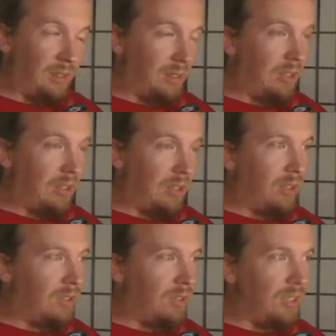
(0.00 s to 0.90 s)

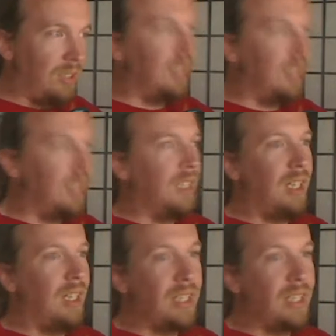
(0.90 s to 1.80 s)
so
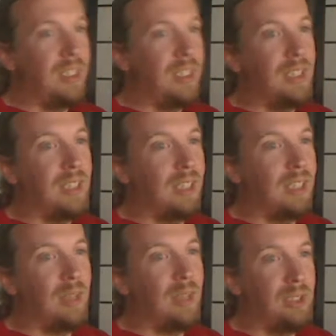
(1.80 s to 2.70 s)
that's the next thing they
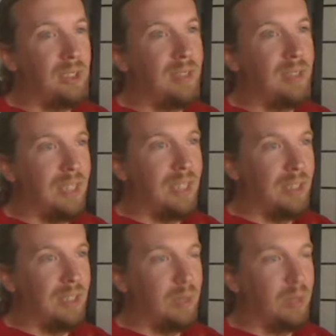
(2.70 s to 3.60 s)
want to shove in there
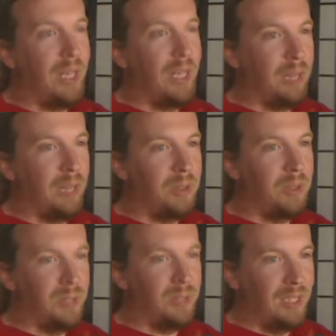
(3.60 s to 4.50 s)
is a pineapple
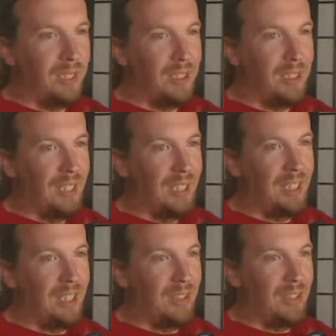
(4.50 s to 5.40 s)
and
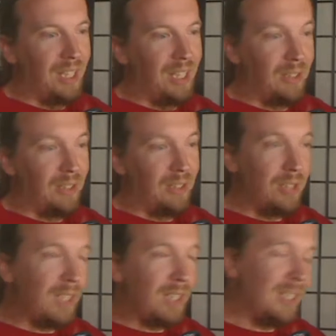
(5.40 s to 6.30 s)
do that. Oh,
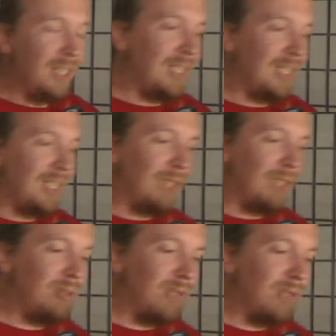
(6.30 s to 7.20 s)
Dad, look what
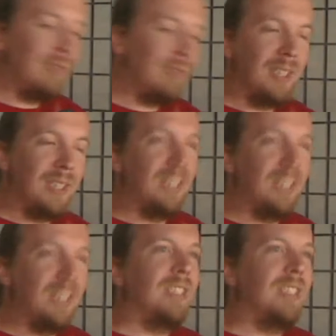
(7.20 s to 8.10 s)
we found.
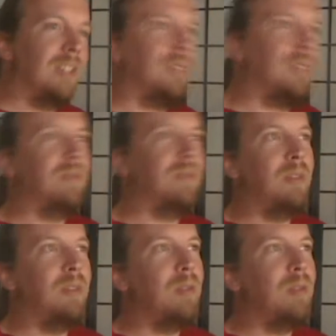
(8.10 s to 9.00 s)
So
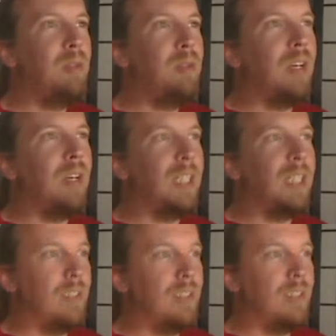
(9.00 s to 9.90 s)
we put all kinds
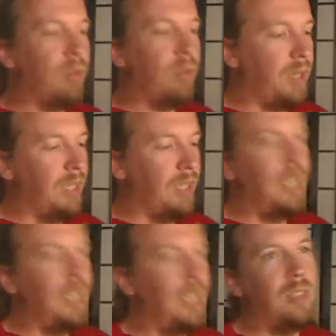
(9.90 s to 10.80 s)
of, we put in
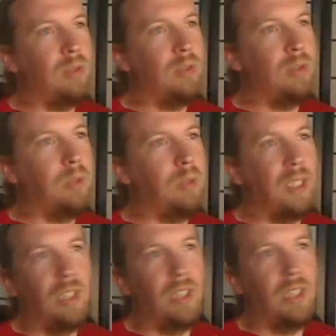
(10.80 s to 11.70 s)
leeks, we put in
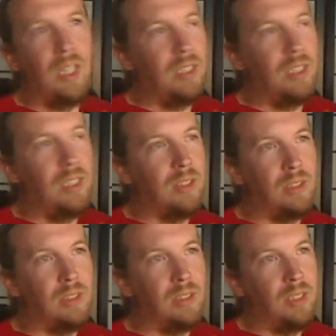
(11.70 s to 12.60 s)
green onions
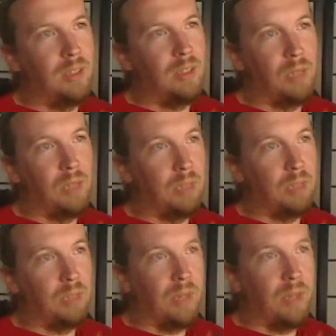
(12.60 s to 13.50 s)
that we just
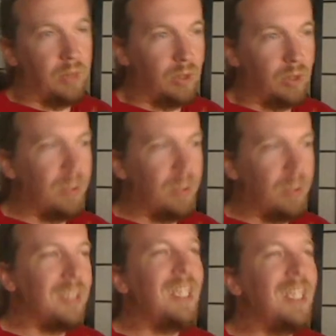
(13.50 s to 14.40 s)
buy from the store.
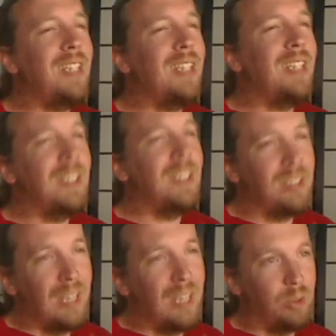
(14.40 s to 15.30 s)
Basically anything that still
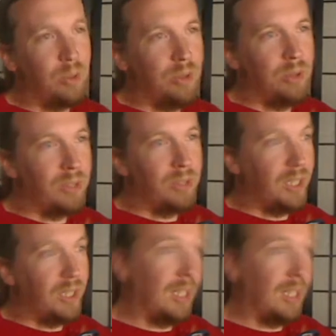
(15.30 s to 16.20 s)
has roots, they're
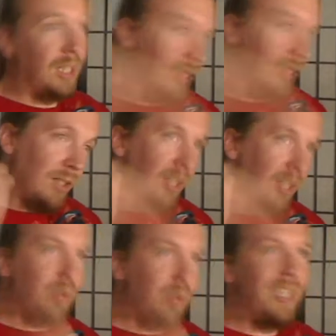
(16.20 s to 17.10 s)
like,
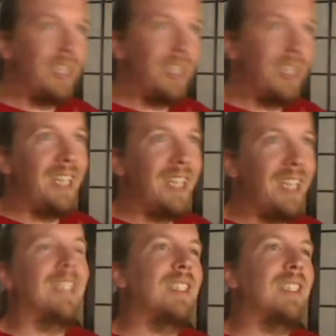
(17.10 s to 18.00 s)
let's put it in.
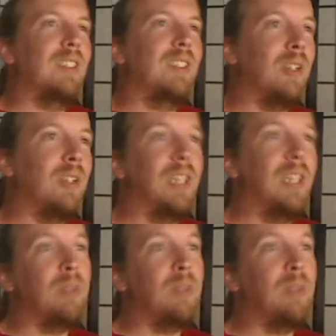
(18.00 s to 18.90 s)
So
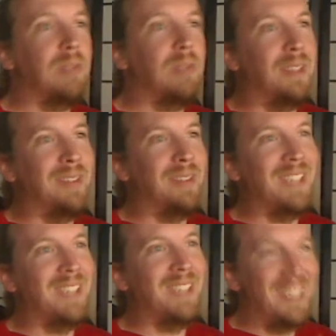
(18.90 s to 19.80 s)
that's been fun.
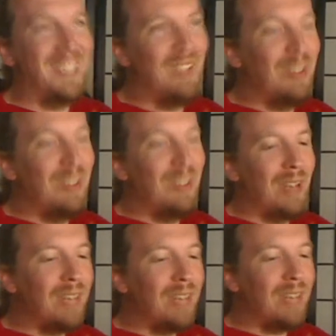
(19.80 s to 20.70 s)

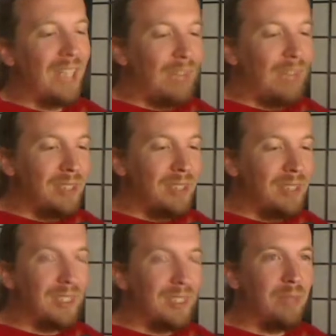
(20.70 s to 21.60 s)
I've gotten aided a
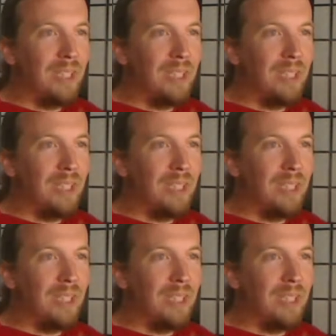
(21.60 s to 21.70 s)
couple of